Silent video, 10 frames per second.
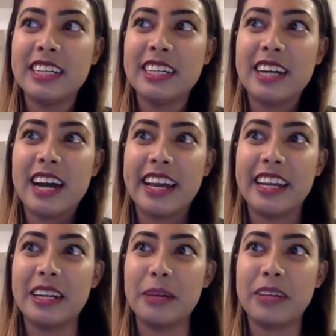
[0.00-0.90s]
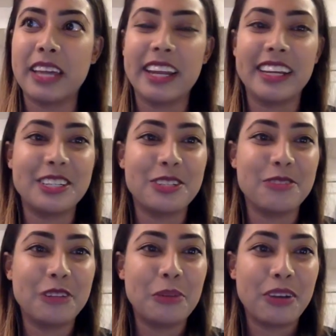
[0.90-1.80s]
I ended up getting into
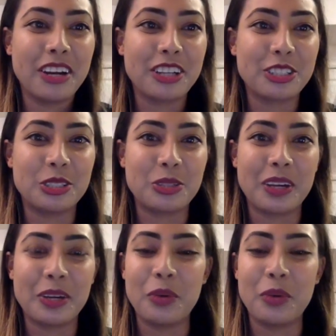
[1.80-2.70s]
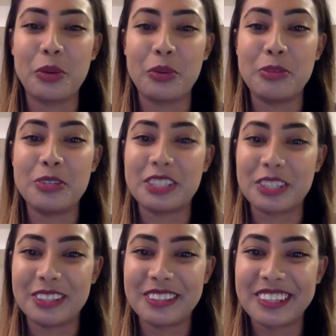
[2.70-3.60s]
film production so I could work with
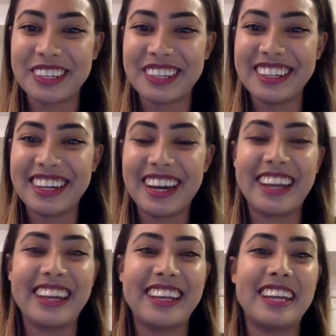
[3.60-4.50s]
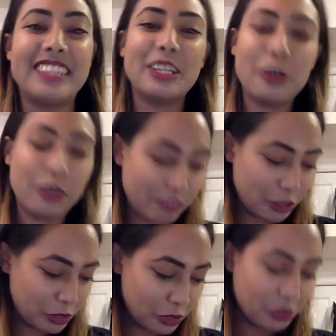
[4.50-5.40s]
musicians. I, I did go to film
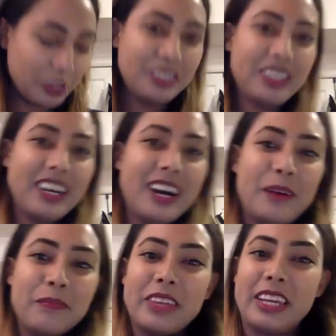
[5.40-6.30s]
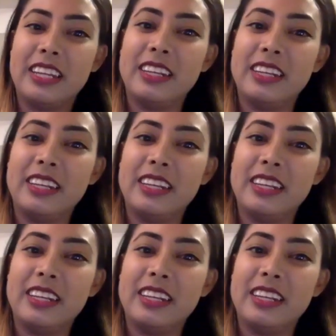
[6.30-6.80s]
school um, in